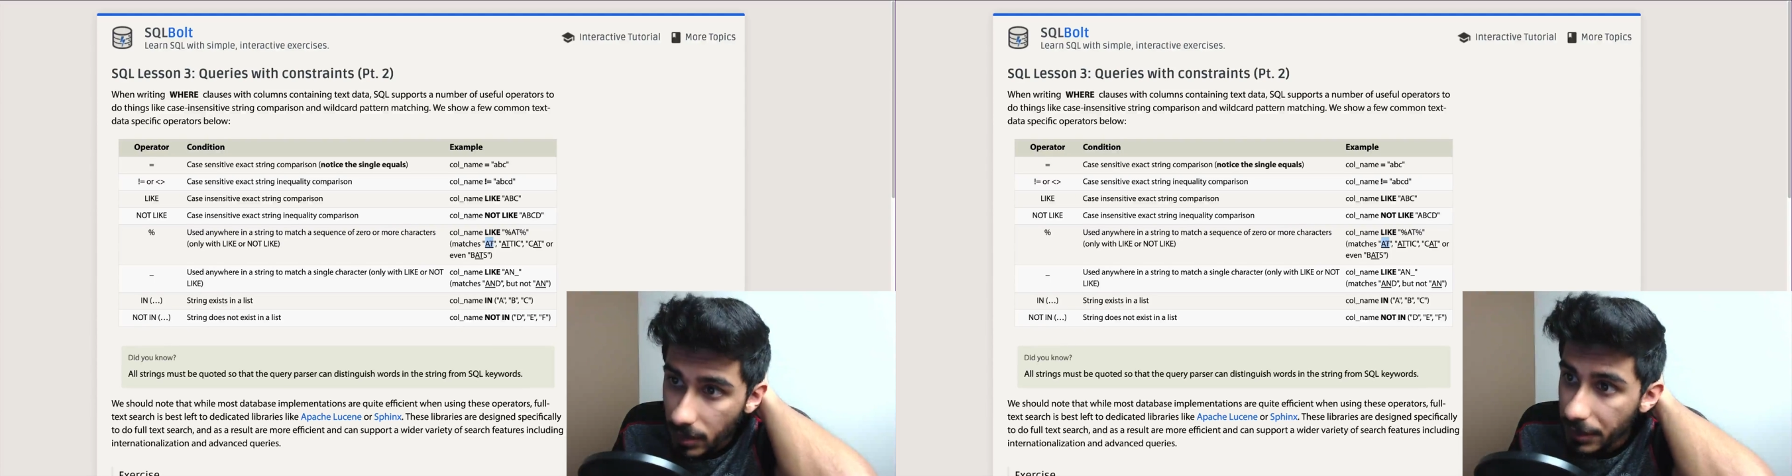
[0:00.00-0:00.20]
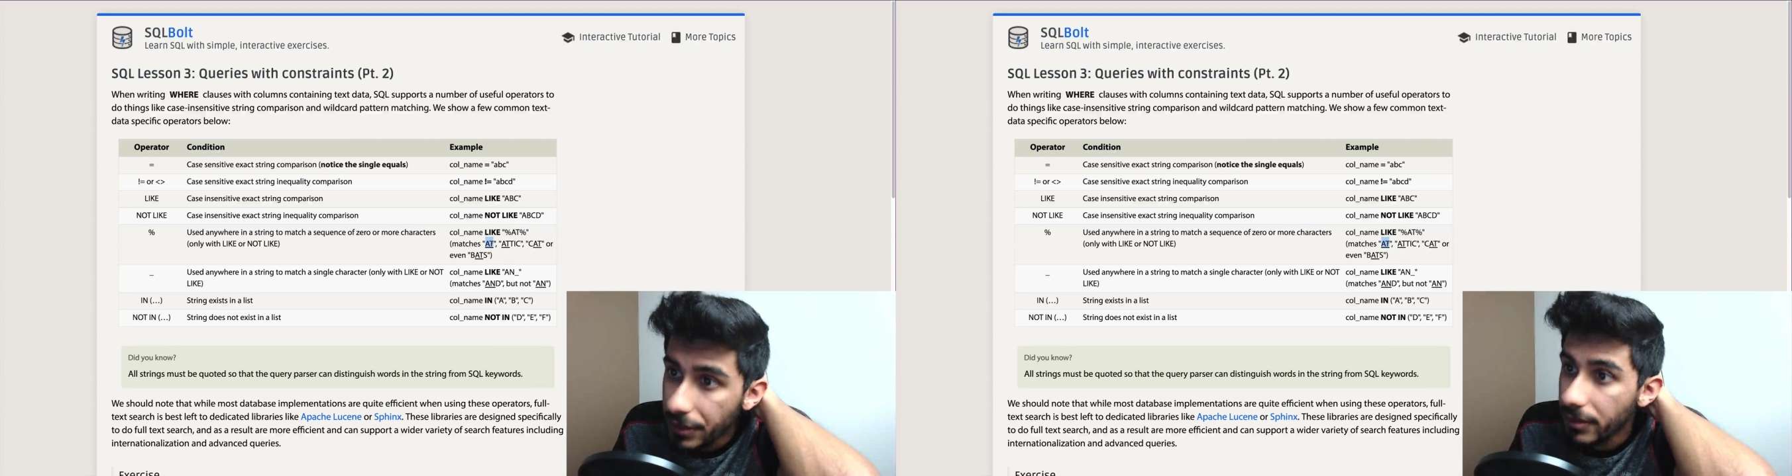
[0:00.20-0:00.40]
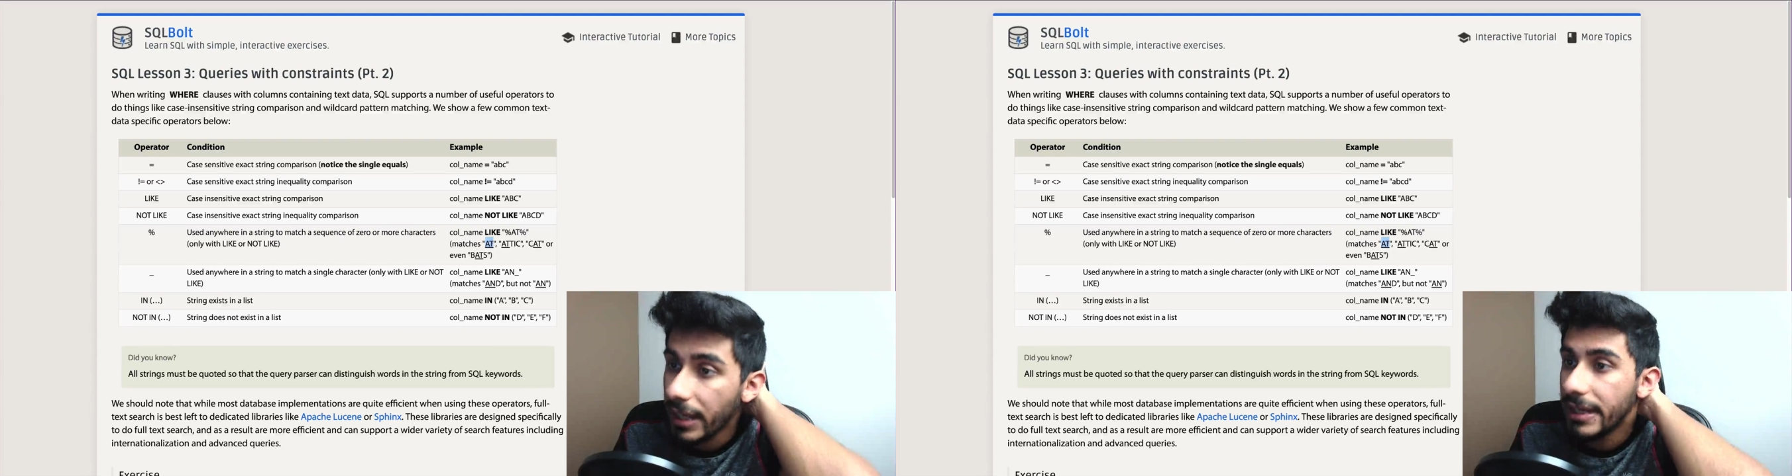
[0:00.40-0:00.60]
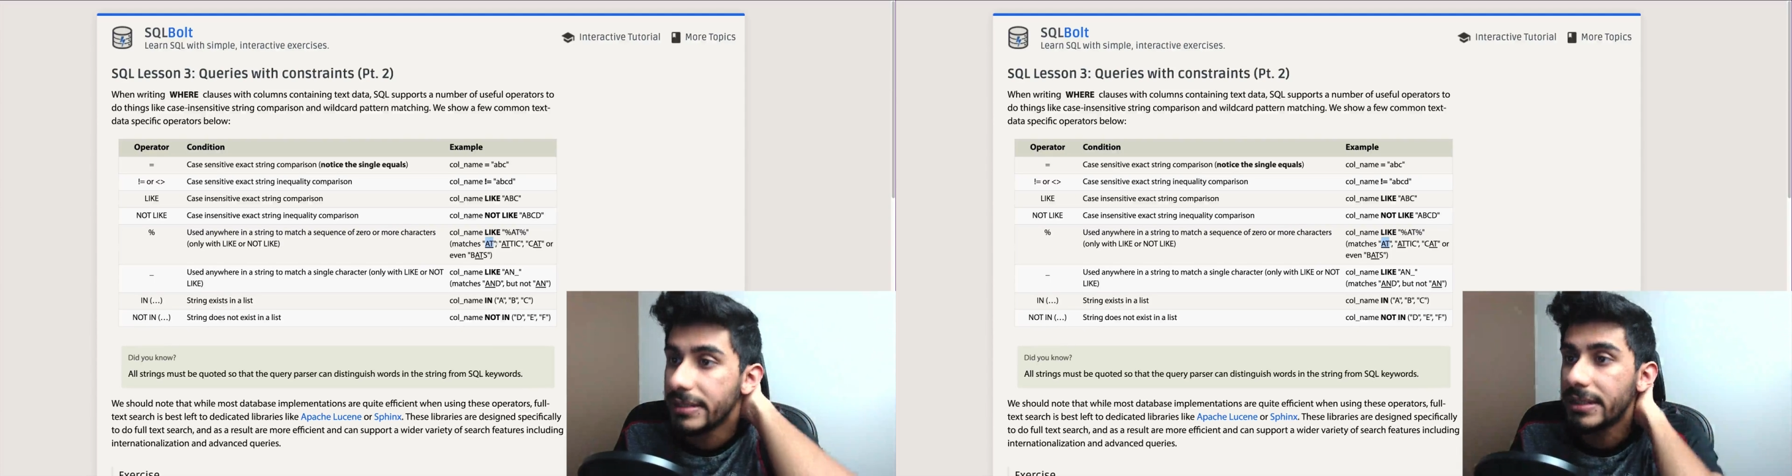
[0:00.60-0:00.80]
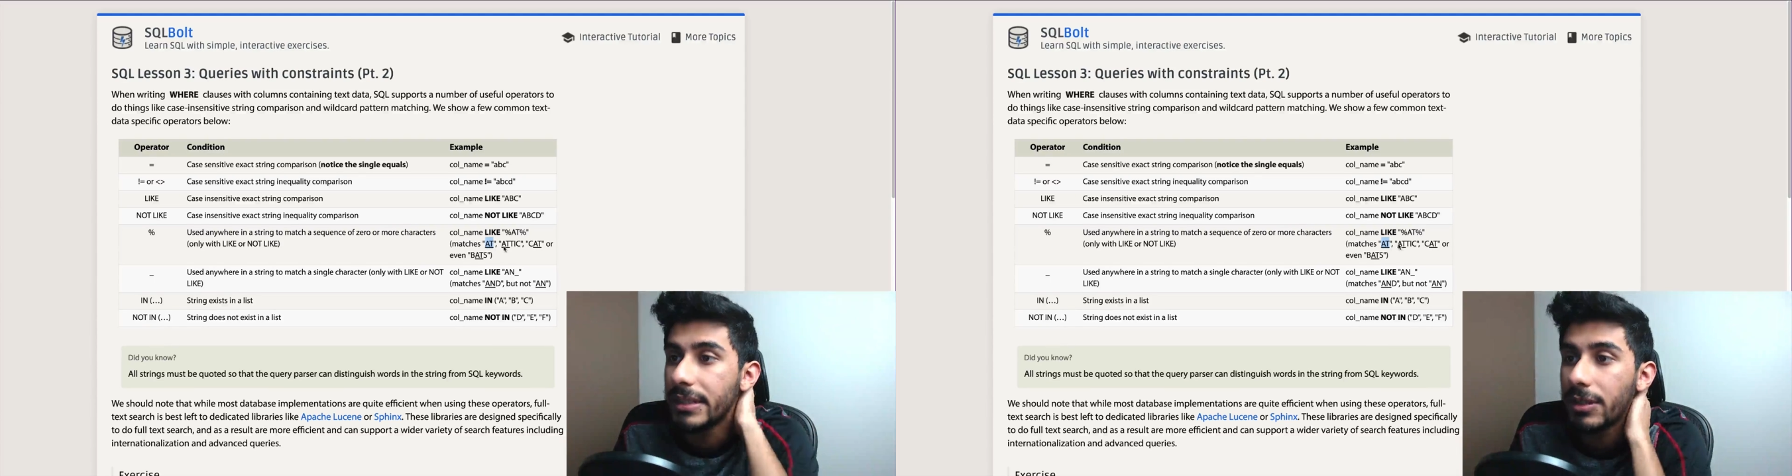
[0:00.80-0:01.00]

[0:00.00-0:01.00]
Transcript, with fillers: here AT